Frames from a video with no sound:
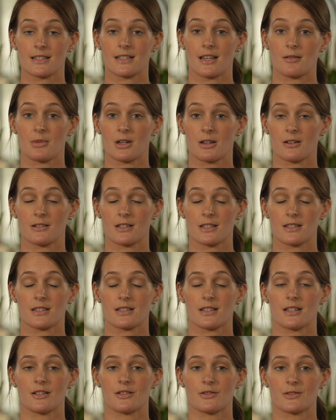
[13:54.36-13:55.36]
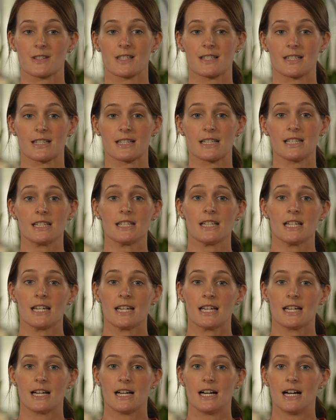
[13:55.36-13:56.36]
at St Mary's in North Sydney.
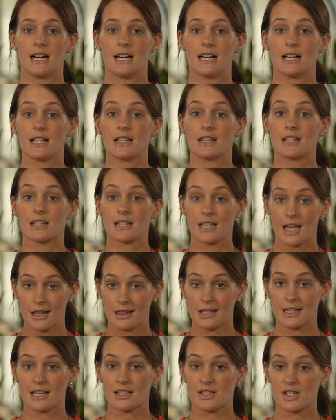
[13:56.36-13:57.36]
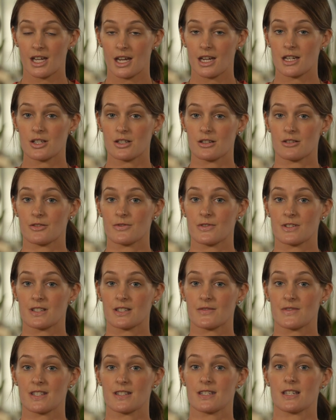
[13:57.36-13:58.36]
The Catholic Education
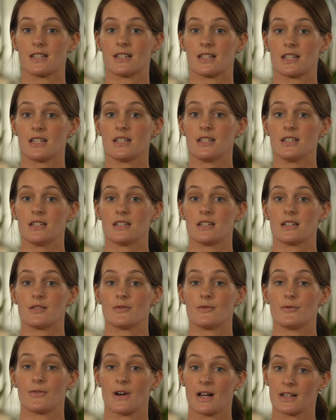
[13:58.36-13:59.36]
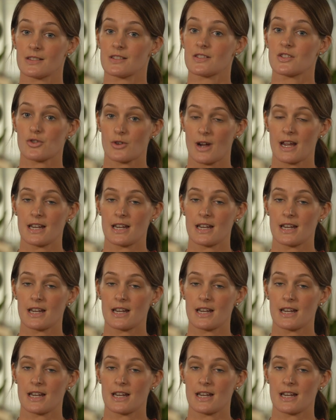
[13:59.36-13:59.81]
Office of Sydney funds